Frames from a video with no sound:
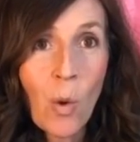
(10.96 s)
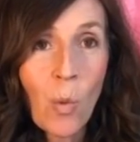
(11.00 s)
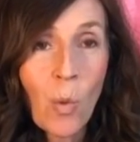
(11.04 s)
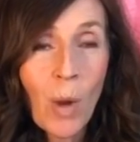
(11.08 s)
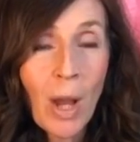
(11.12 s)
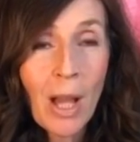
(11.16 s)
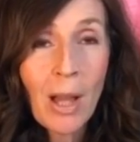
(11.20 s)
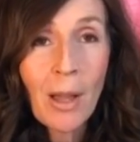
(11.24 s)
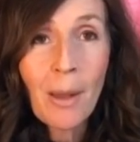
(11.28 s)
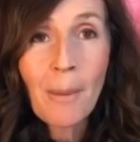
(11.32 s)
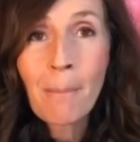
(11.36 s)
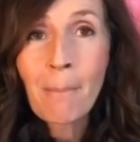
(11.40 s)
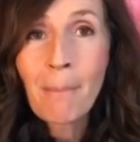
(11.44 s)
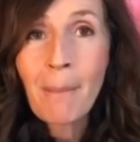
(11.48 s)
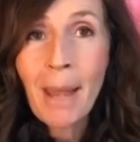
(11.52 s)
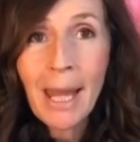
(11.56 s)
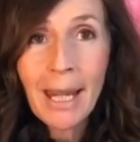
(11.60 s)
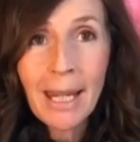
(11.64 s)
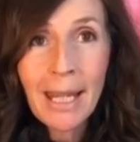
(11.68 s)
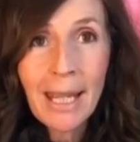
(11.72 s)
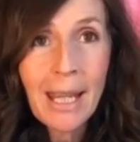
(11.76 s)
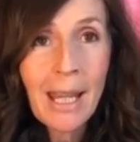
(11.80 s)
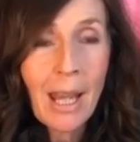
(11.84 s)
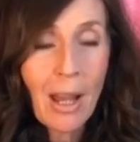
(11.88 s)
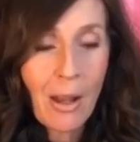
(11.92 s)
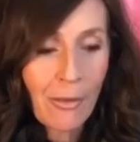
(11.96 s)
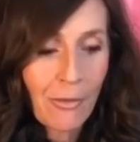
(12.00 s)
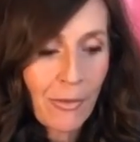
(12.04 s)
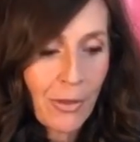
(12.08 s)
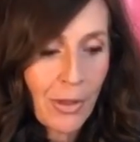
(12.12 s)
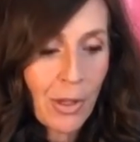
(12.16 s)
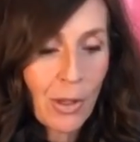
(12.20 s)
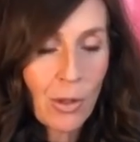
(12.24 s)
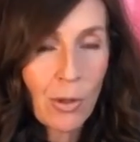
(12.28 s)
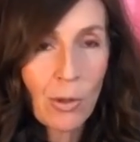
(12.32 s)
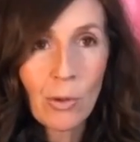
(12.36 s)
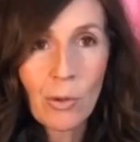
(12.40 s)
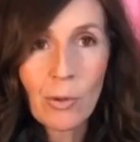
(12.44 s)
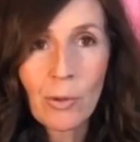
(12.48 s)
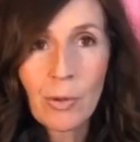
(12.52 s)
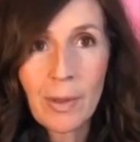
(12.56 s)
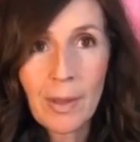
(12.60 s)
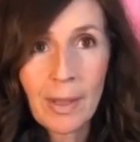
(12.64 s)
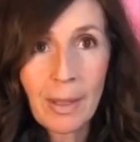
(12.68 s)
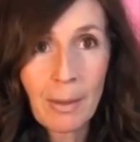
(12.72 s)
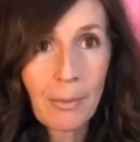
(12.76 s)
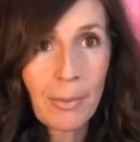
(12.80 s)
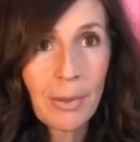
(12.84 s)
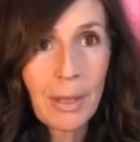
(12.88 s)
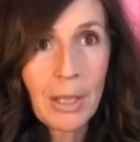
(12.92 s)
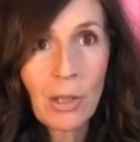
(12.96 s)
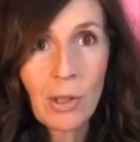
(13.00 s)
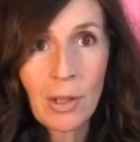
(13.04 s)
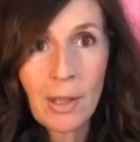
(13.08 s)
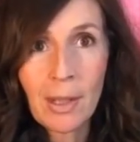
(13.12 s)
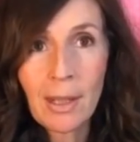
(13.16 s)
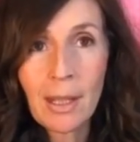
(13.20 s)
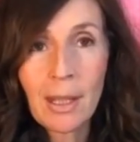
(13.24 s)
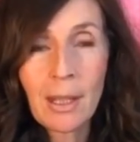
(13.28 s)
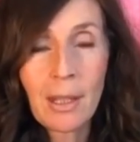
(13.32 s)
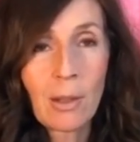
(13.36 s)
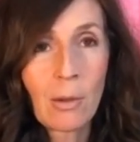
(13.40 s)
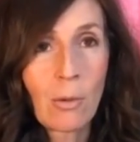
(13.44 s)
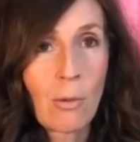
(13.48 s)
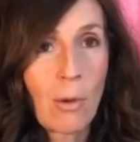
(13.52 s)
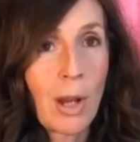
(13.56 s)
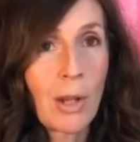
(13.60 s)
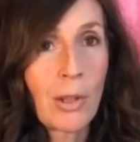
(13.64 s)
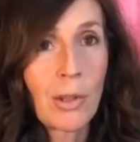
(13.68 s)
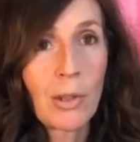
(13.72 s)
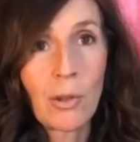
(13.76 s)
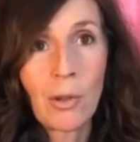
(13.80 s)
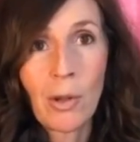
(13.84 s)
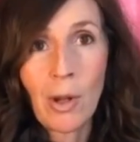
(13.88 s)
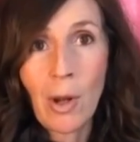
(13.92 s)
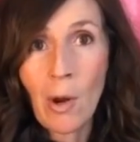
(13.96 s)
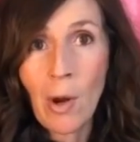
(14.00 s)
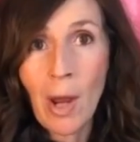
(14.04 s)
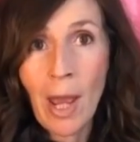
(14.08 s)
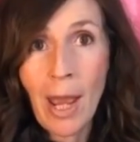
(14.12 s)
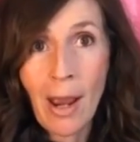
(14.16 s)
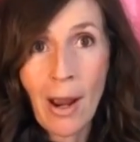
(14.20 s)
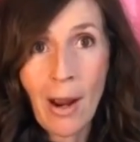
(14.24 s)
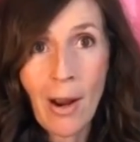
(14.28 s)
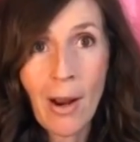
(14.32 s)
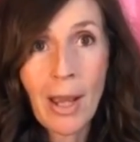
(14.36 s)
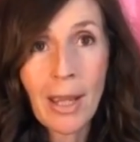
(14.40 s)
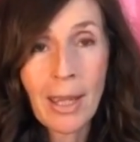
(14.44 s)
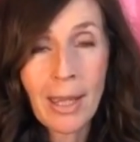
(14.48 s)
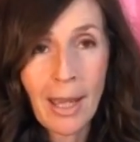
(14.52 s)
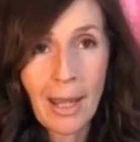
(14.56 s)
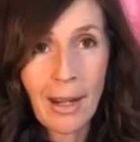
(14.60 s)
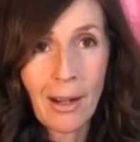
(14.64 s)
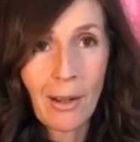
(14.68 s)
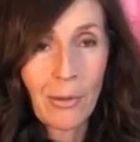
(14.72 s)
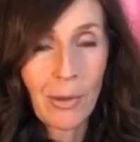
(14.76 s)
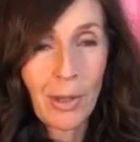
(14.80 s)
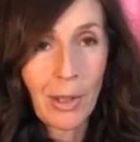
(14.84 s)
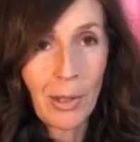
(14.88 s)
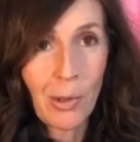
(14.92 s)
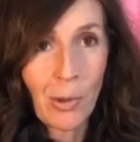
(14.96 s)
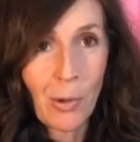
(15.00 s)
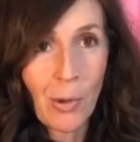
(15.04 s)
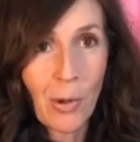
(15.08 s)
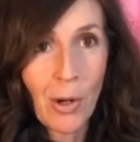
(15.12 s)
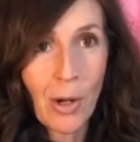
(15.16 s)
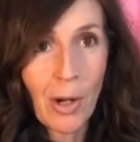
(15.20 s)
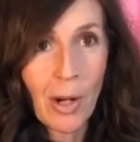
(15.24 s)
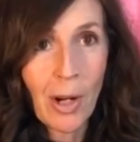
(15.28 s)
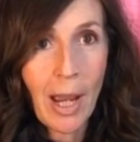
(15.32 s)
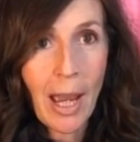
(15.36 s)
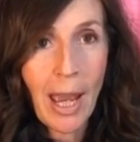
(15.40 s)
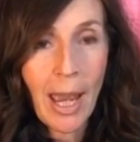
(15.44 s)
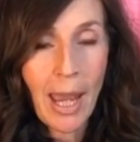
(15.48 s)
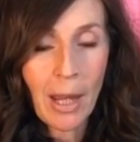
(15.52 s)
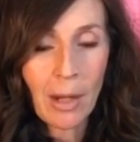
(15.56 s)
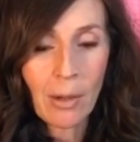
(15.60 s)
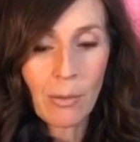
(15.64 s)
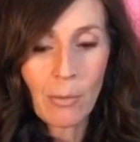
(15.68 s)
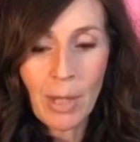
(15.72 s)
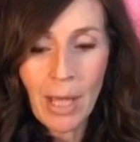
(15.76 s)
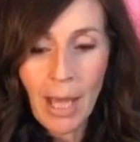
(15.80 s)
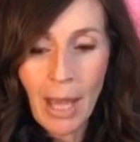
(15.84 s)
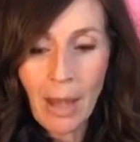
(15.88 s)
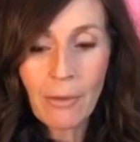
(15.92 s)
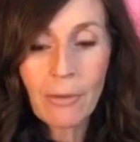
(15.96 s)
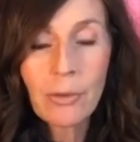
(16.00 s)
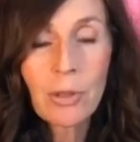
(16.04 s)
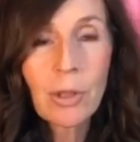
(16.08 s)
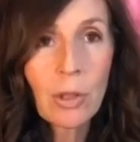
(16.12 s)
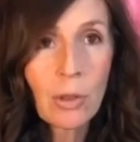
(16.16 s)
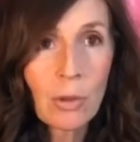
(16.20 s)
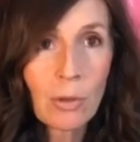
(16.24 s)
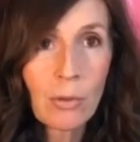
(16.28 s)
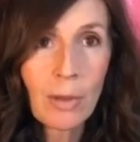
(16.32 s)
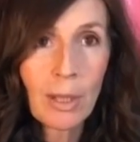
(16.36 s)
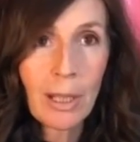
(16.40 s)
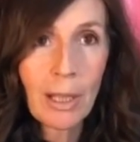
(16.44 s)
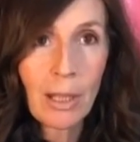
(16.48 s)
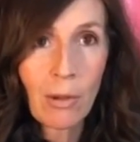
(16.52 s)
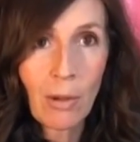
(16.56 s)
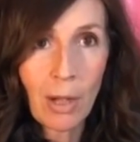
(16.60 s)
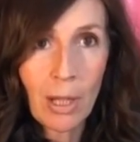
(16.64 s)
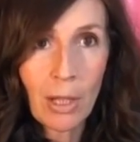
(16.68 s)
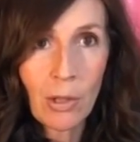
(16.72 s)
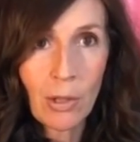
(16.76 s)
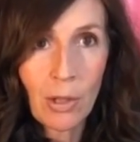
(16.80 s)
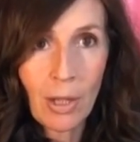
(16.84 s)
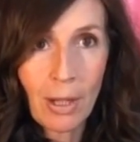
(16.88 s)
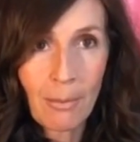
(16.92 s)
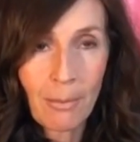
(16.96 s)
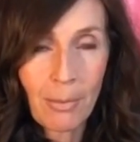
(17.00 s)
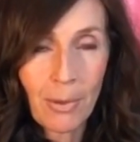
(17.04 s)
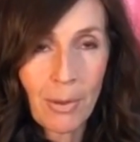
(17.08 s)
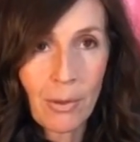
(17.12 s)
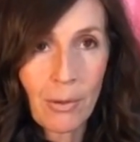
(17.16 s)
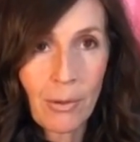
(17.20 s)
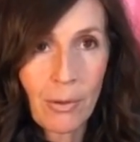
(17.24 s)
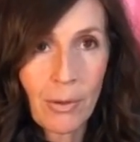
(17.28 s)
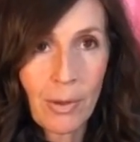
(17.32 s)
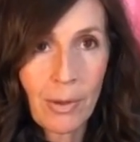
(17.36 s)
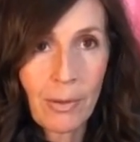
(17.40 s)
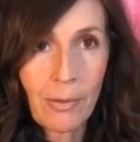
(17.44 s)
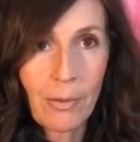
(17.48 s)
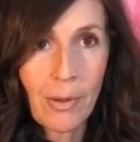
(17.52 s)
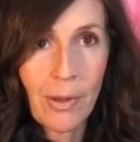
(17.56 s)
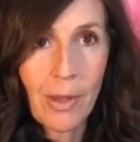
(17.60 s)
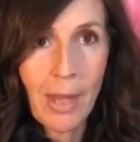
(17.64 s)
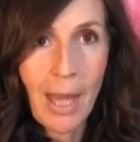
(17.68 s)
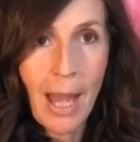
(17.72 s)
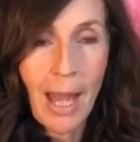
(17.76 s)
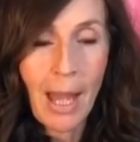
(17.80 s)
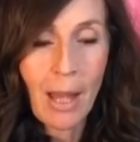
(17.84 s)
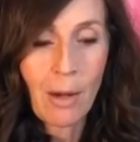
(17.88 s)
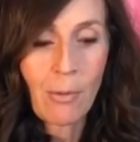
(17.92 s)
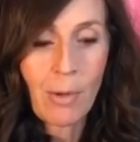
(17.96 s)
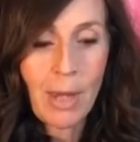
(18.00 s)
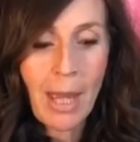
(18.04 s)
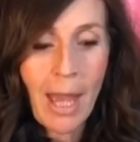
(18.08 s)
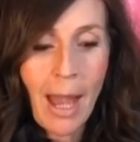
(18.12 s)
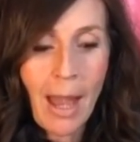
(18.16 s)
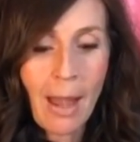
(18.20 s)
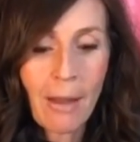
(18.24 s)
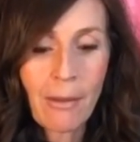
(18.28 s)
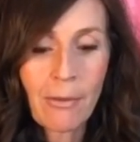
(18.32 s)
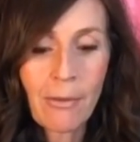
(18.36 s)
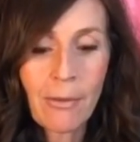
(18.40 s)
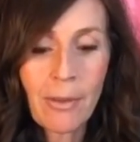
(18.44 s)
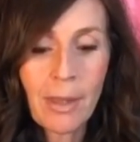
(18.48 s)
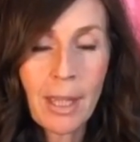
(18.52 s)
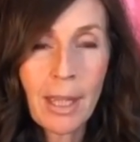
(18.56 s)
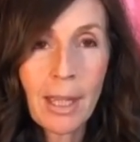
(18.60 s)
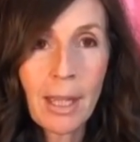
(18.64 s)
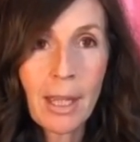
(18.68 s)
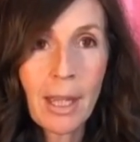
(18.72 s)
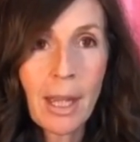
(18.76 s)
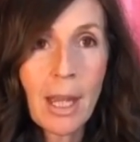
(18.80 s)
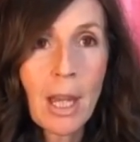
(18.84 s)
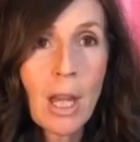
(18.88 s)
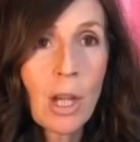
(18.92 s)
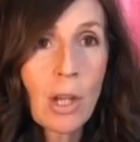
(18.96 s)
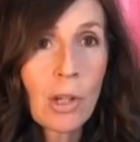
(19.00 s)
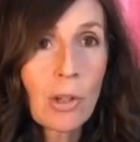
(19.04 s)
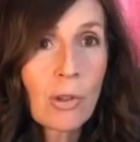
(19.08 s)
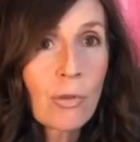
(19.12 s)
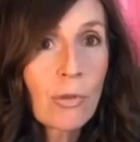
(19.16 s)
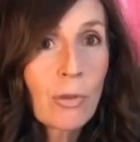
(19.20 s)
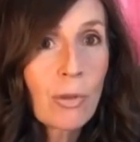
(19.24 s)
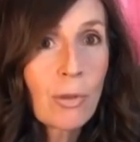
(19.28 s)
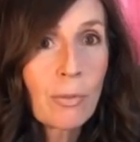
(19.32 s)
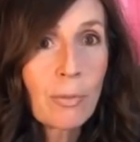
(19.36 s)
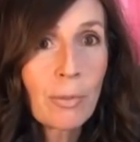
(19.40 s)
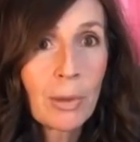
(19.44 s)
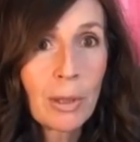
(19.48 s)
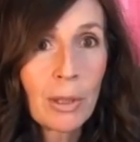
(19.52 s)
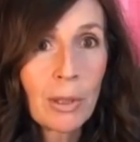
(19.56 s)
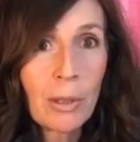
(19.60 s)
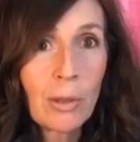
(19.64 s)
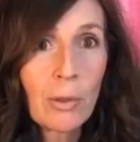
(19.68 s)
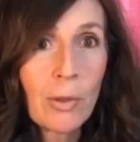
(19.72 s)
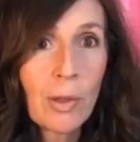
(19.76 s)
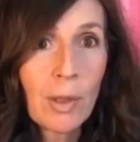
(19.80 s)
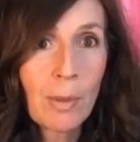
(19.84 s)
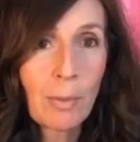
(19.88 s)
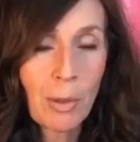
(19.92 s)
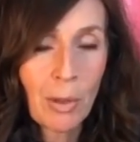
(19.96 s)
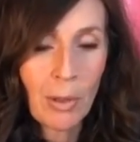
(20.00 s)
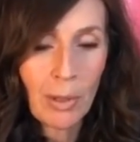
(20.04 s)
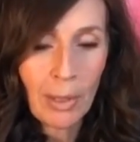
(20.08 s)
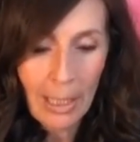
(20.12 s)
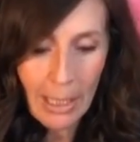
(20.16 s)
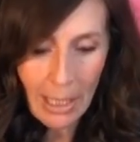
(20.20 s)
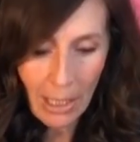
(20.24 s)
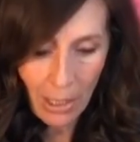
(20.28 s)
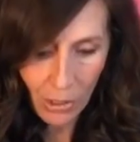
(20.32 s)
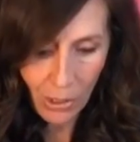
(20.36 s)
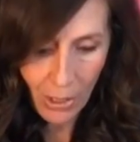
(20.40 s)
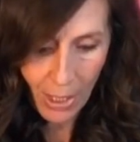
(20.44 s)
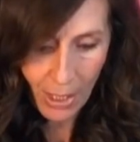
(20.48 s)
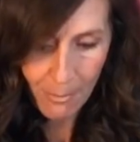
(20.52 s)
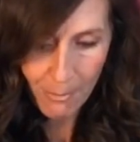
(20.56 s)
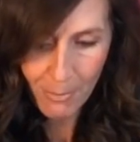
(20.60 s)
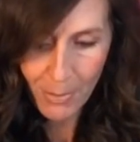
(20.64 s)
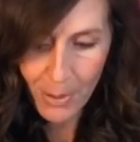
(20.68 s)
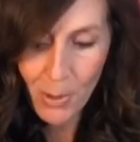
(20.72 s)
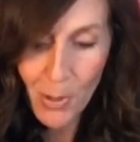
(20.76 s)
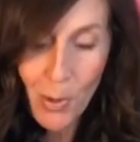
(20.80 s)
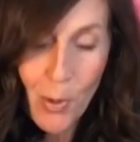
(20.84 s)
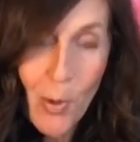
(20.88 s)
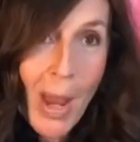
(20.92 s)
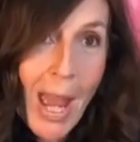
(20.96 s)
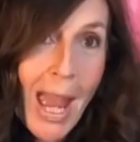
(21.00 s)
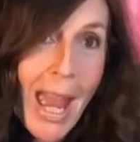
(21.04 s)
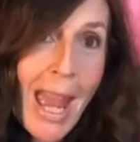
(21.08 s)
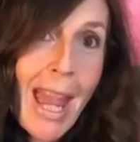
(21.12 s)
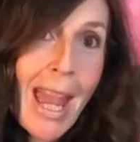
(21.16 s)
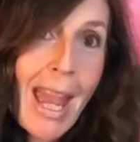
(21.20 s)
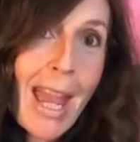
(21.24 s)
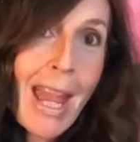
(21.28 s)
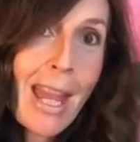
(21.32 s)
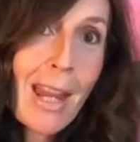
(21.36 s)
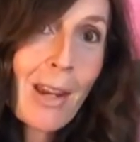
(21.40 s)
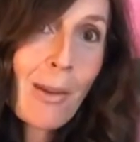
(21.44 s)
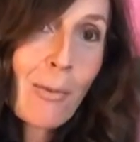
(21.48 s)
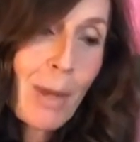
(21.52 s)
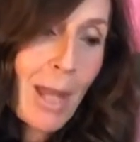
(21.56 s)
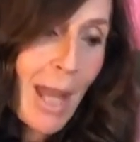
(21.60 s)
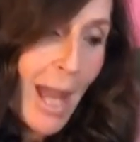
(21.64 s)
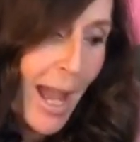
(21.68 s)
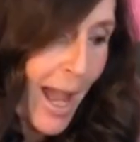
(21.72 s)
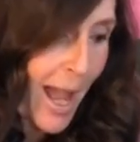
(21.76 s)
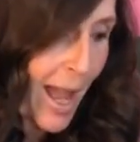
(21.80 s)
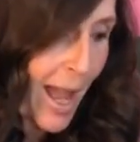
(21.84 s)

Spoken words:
Well, many of you simply just need to wash your hair and get out the door, and we have two really great shampoos for that. We have the True Blue Spirulina shampoo, and we